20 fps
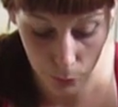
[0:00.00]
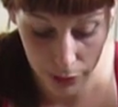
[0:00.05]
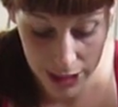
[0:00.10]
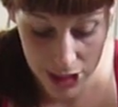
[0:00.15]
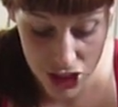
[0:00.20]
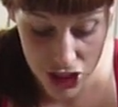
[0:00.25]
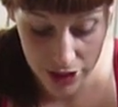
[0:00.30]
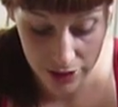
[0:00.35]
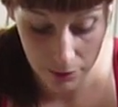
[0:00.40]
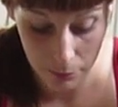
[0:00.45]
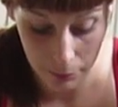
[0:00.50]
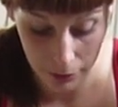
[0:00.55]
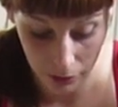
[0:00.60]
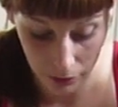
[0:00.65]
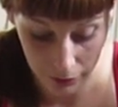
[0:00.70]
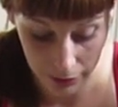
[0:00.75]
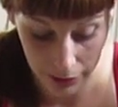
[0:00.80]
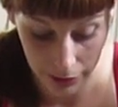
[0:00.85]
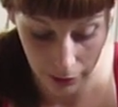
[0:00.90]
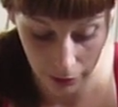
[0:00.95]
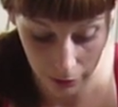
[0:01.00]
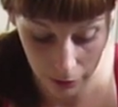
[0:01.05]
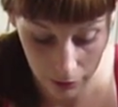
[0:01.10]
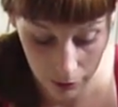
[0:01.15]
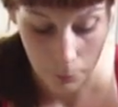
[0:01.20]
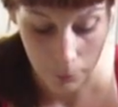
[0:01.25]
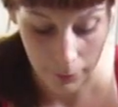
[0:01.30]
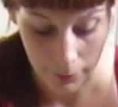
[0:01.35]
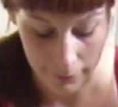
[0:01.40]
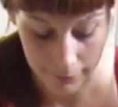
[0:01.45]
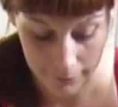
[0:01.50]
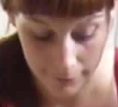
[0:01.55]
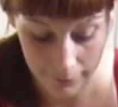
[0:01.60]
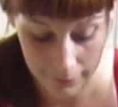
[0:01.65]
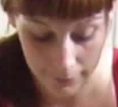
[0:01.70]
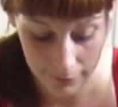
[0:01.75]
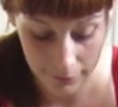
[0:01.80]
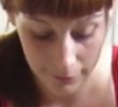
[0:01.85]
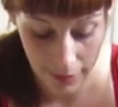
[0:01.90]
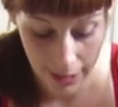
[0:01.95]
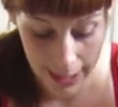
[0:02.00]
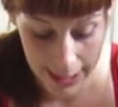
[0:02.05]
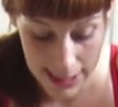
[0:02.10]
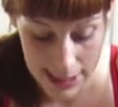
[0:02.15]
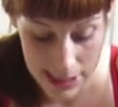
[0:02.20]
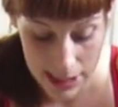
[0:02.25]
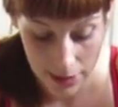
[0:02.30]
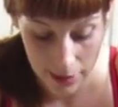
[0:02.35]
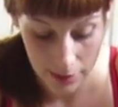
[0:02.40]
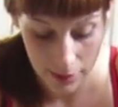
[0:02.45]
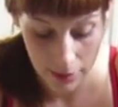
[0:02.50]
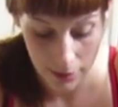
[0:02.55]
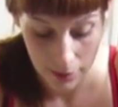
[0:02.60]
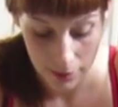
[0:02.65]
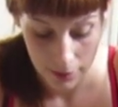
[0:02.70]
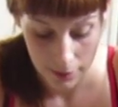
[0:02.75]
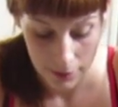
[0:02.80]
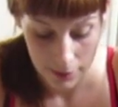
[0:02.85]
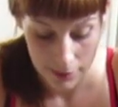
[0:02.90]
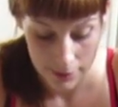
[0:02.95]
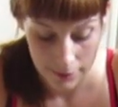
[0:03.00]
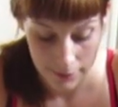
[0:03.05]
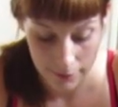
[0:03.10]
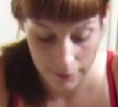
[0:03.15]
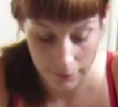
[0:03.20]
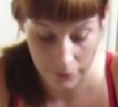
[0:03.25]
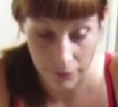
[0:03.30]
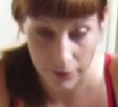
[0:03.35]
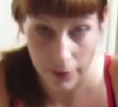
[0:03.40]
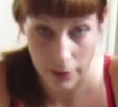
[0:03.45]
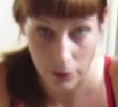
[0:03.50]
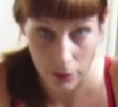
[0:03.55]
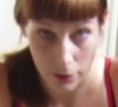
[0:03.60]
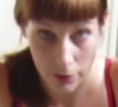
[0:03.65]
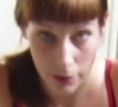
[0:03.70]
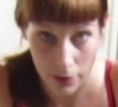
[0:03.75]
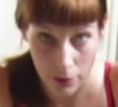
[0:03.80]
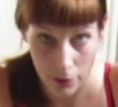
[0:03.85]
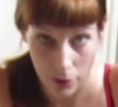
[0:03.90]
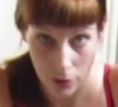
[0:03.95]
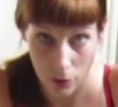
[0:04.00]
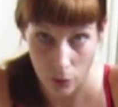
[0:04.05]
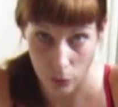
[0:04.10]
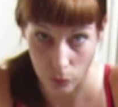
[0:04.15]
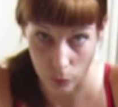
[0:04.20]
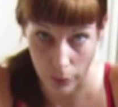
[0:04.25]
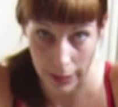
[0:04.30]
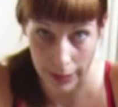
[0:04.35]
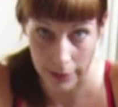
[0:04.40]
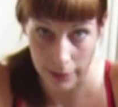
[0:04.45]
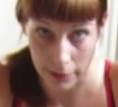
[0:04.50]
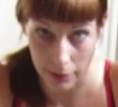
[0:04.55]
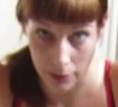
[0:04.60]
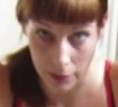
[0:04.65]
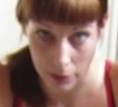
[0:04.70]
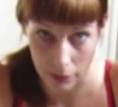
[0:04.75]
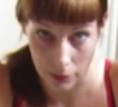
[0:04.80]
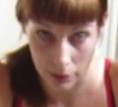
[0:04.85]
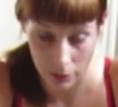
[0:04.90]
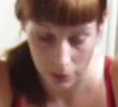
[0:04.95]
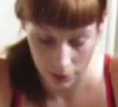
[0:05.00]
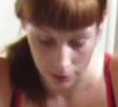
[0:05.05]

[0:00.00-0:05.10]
a ridge in the middle here, but a slight divot right here.